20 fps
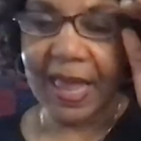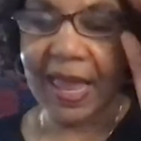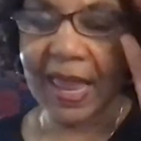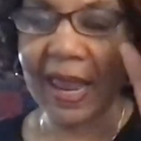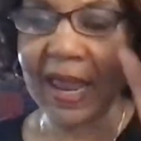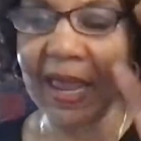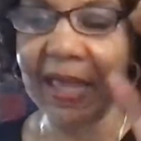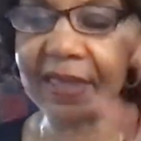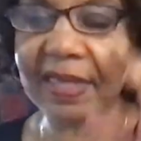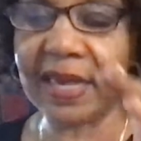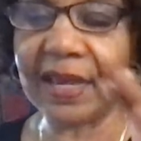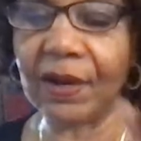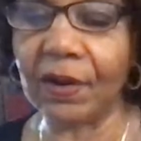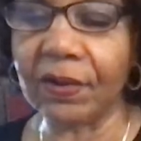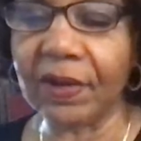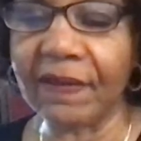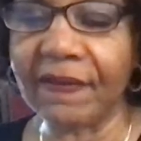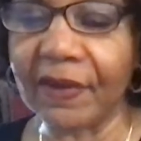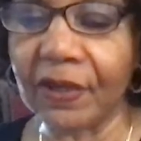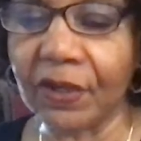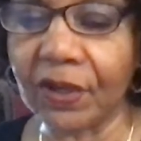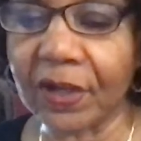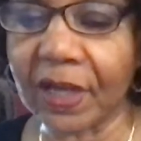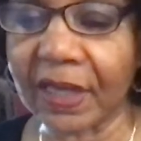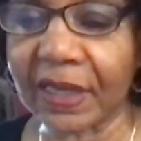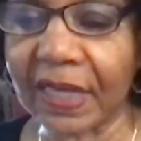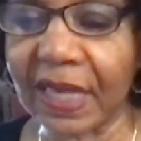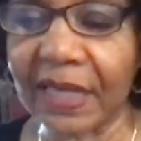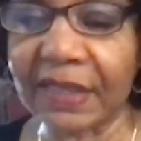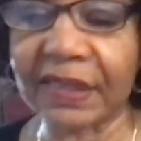And they don't even look
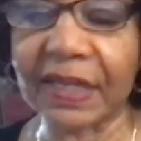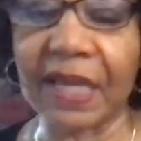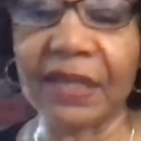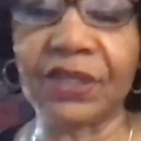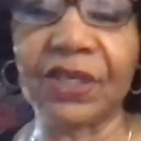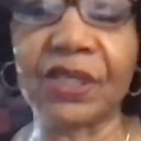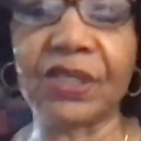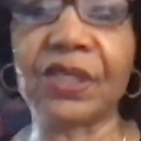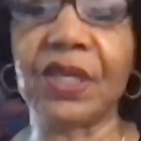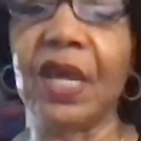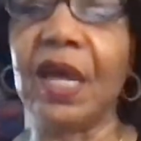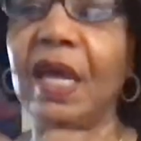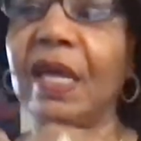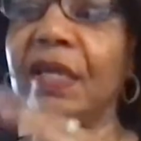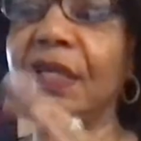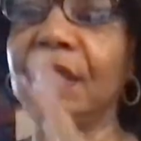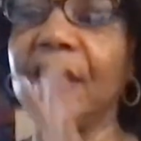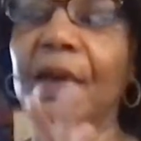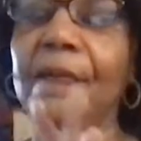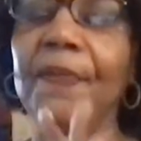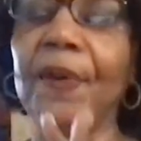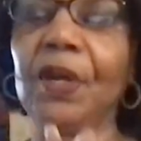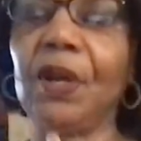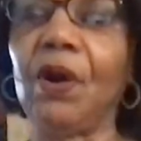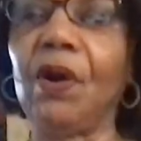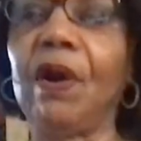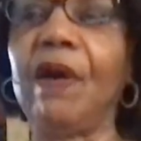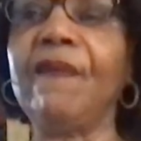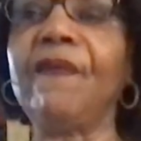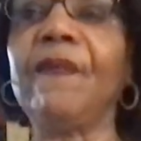at things. They just dump it
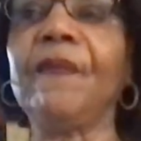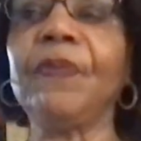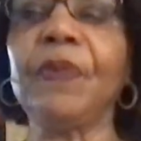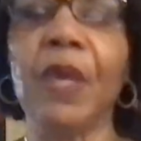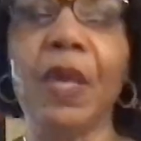off.